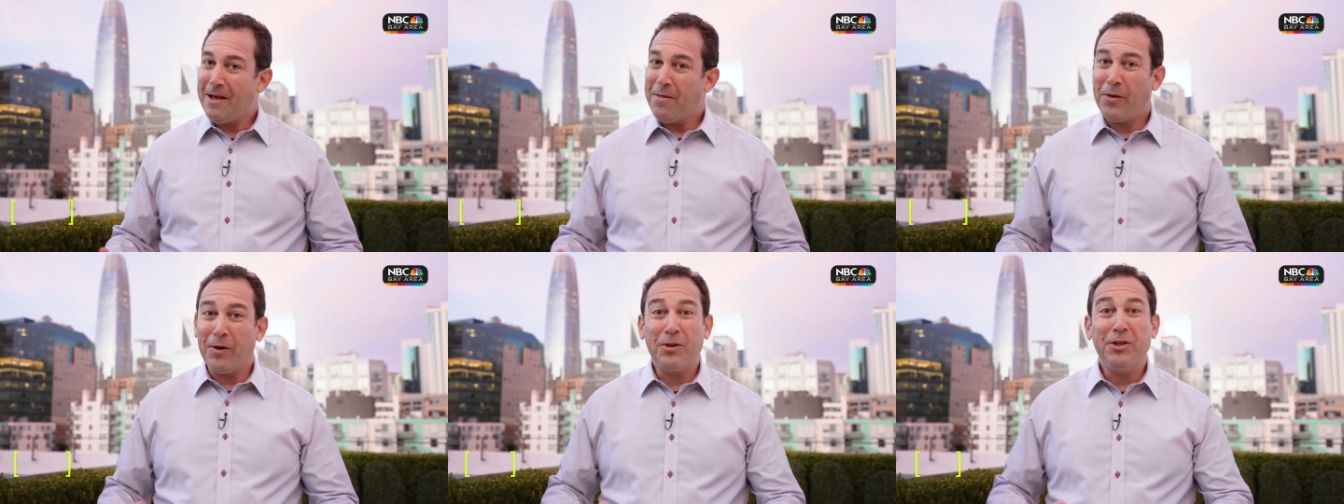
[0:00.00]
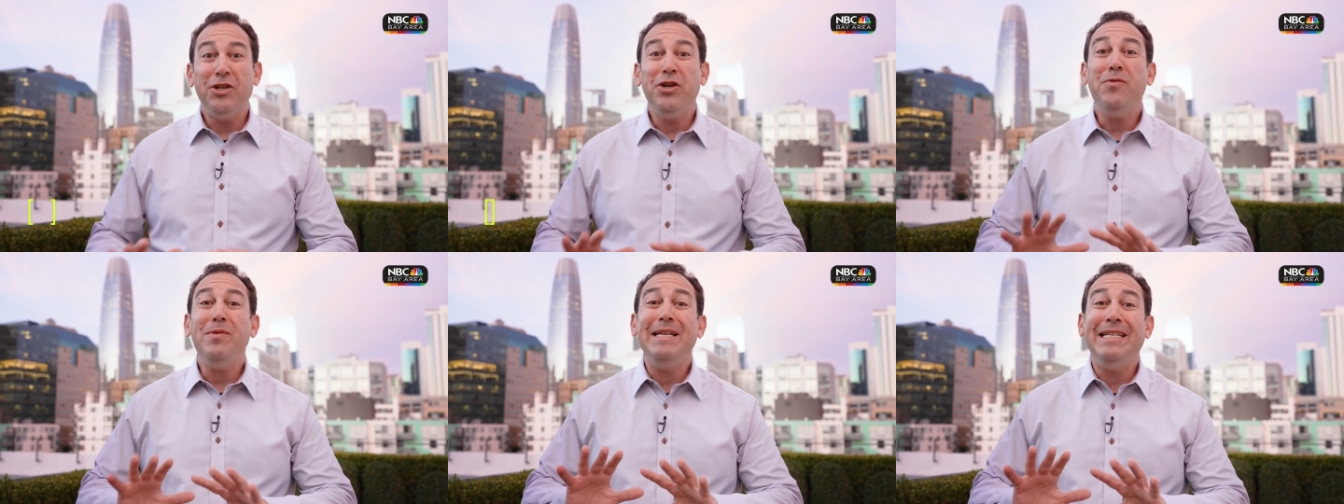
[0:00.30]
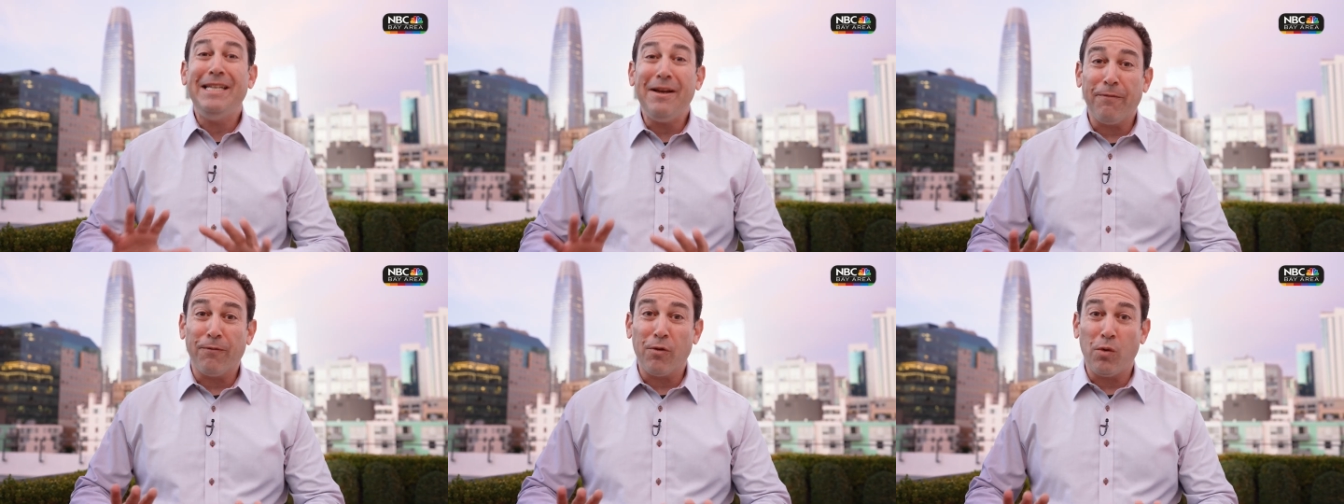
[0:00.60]
They're two
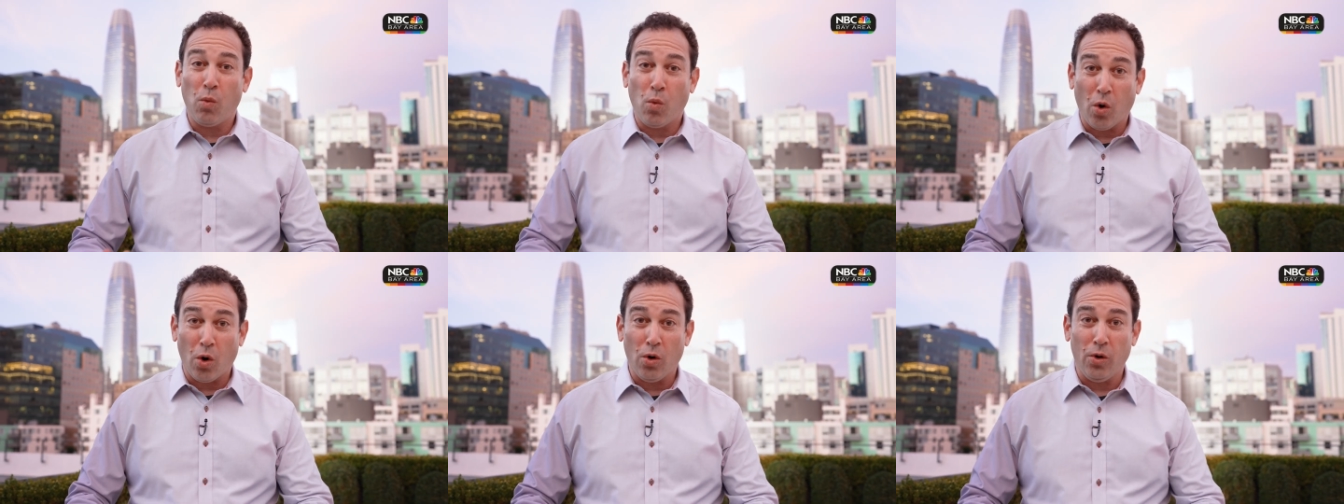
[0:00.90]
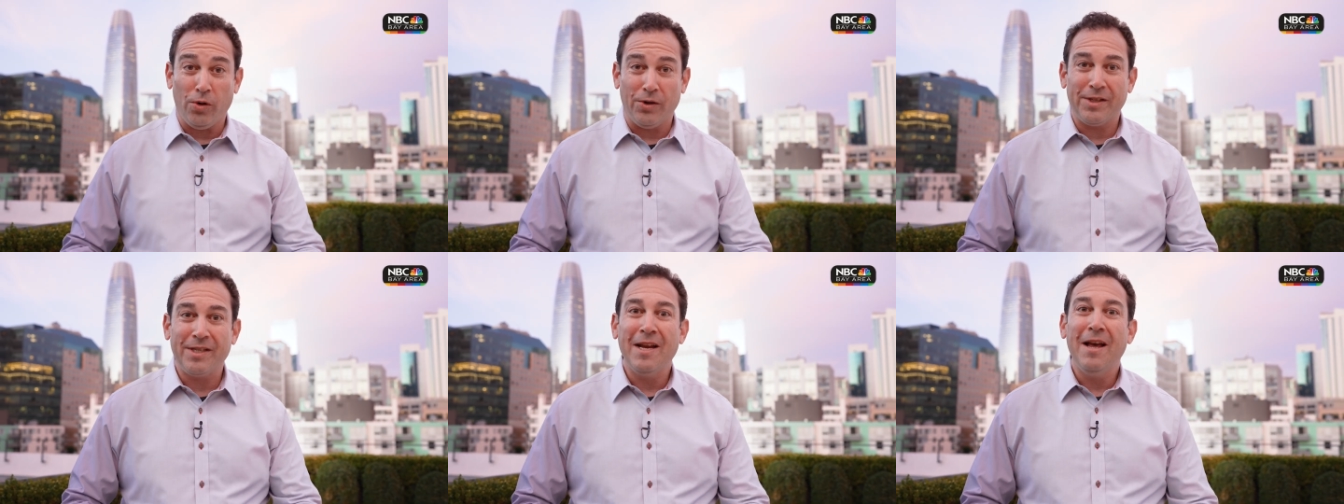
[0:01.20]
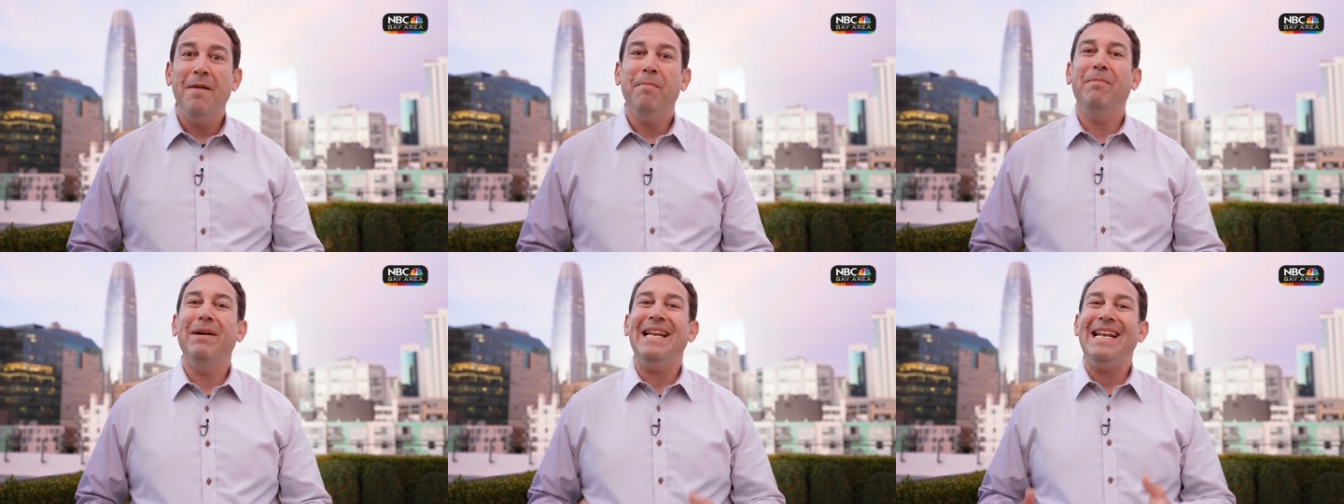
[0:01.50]
different worlds,
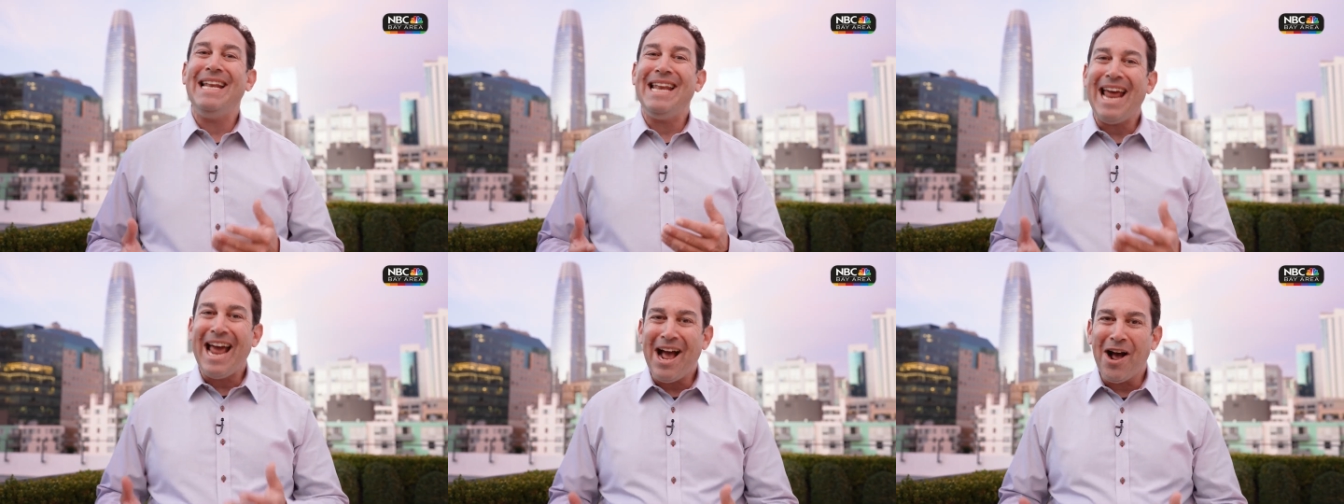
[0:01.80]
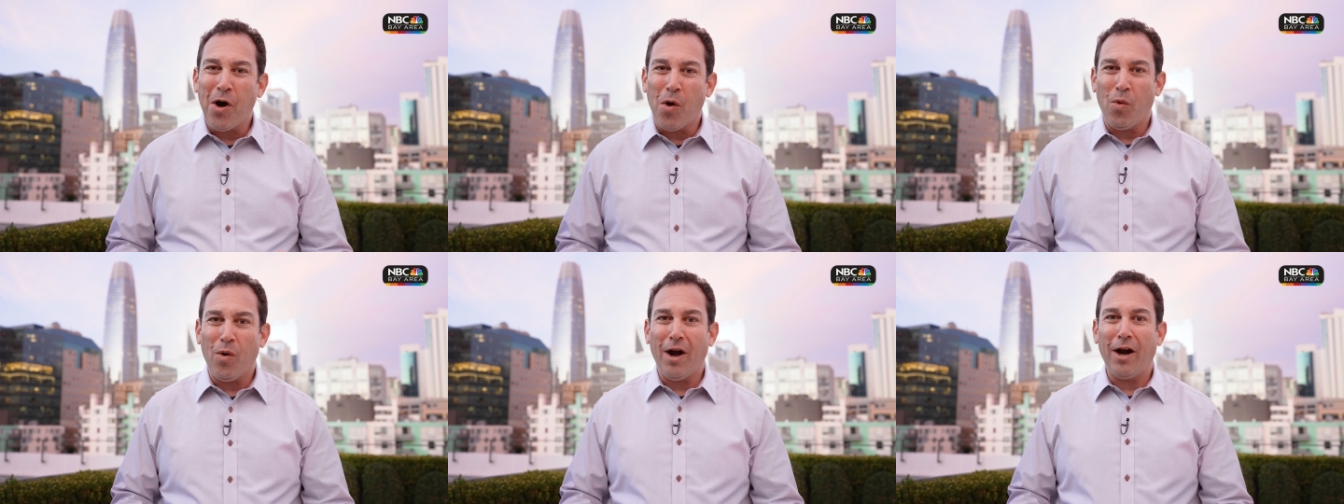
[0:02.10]
but now